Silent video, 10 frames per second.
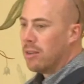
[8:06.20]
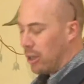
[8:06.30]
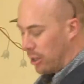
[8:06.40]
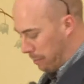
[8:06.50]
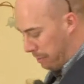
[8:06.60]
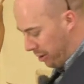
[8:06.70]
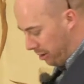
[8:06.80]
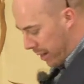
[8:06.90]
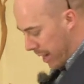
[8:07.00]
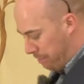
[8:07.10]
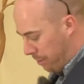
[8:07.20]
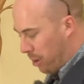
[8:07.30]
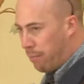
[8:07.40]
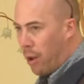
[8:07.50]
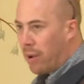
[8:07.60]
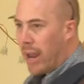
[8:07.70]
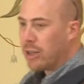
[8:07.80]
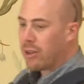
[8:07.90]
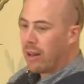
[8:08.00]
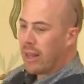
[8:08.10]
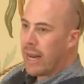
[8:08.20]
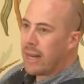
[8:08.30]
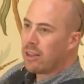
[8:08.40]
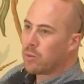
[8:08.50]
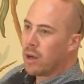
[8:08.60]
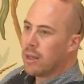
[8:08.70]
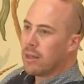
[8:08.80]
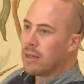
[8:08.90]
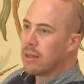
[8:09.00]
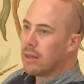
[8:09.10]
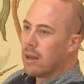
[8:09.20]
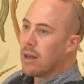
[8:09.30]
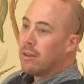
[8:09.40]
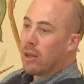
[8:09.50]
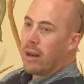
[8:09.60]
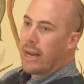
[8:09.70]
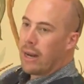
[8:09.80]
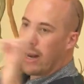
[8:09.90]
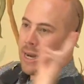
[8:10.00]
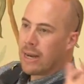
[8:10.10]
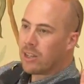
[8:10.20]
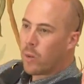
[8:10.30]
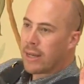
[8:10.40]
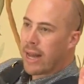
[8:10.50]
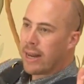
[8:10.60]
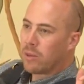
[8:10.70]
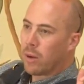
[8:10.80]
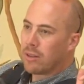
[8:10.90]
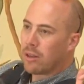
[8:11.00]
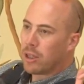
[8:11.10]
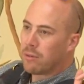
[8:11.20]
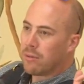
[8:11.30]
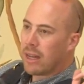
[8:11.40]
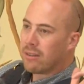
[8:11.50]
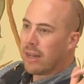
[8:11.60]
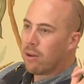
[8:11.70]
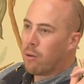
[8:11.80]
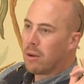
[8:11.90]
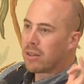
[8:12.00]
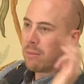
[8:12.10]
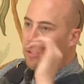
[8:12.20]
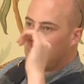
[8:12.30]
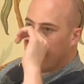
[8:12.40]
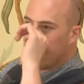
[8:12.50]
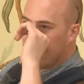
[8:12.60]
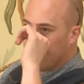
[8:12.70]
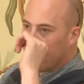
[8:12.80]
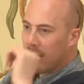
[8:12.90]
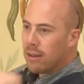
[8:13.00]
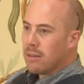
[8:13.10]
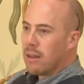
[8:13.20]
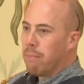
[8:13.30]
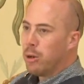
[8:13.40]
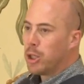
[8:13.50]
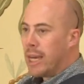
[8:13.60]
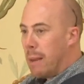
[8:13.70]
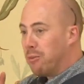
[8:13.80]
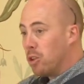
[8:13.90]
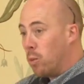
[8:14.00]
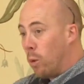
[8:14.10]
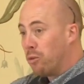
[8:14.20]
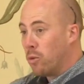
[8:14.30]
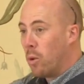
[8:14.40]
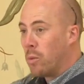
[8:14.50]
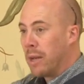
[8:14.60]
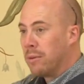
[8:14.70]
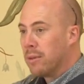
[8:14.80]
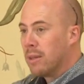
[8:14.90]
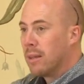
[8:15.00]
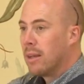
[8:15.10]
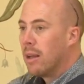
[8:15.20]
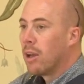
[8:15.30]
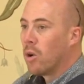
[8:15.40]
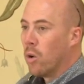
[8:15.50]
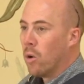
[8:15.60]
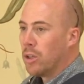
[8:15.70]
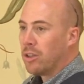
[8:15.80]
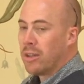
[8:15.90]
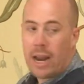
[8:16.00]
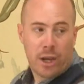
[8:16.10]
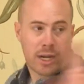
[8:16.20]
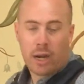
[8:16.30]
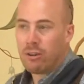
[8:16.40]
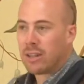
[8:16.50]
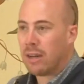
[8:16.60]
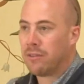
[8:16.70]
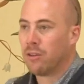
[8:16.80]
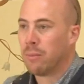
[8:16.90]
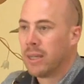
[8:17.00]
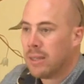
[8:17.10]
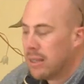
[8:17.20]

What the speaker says: so you can mirror me, bouquet, just lean this way. So lean this way, down this way. So just, that's it, almost come to there. And push your hips towards the wall now. Gorgeous. Now looking over at Dave for me.